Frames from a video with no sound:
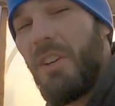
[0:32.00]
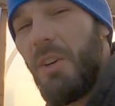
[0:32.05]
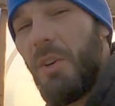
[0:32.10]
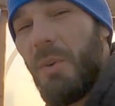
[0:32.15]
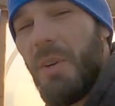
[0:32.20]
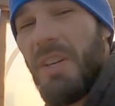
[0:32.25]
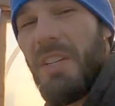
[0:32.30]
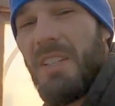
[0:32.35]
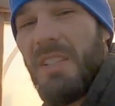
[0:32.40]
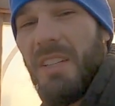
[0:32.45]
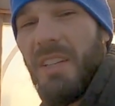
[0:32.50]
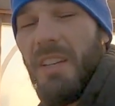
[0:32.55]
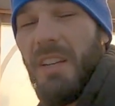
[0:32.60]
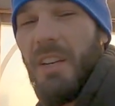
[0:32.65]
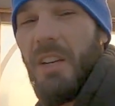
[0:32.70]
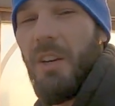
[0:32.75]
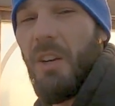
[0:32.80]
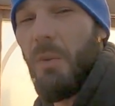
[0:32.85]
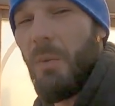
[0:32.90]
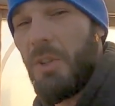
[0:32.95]
degrees in
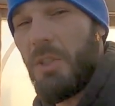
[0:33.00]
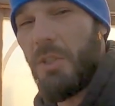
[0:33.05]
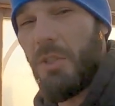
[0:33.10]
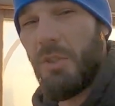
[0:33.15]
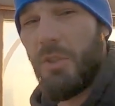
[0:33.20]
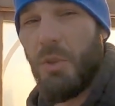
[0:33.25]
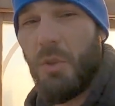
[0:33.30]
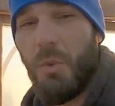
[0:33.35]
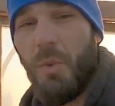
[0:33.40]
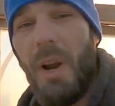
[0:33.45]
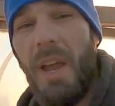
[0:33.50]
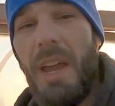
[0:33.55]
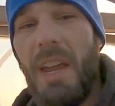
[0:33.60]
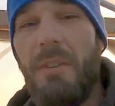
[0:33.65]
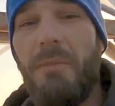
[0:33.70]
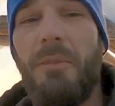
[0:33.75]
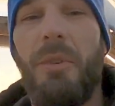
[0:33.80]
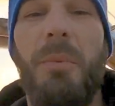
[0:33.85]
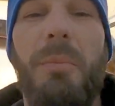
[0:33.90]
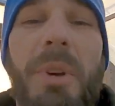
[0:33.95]
here, which is
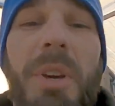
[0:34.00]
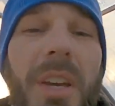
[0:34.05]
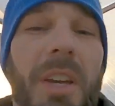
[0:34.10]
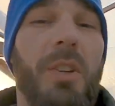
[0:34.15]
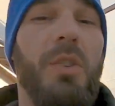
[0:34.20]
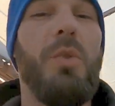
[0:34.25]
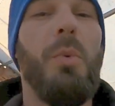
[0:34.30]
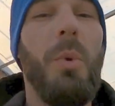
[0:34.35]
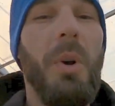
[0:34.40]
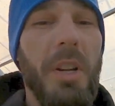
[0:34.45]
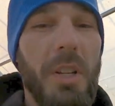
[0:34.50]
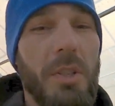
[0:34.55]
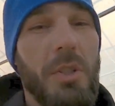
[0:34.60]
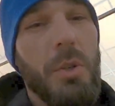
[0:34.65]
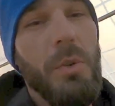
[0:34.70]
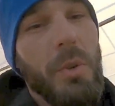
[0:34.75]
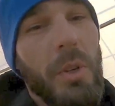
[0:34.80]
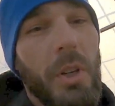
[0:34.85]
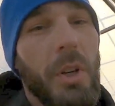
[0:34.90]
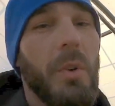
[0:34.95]
great for being
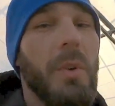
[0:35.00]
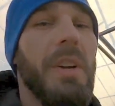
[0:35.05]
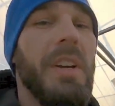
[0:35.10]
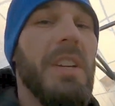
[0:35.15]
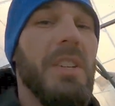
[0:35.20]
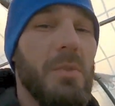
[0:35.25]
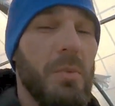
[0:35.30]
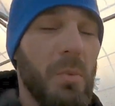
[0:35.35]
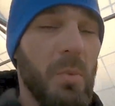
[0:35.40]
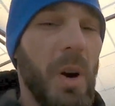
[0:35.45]
22 degrees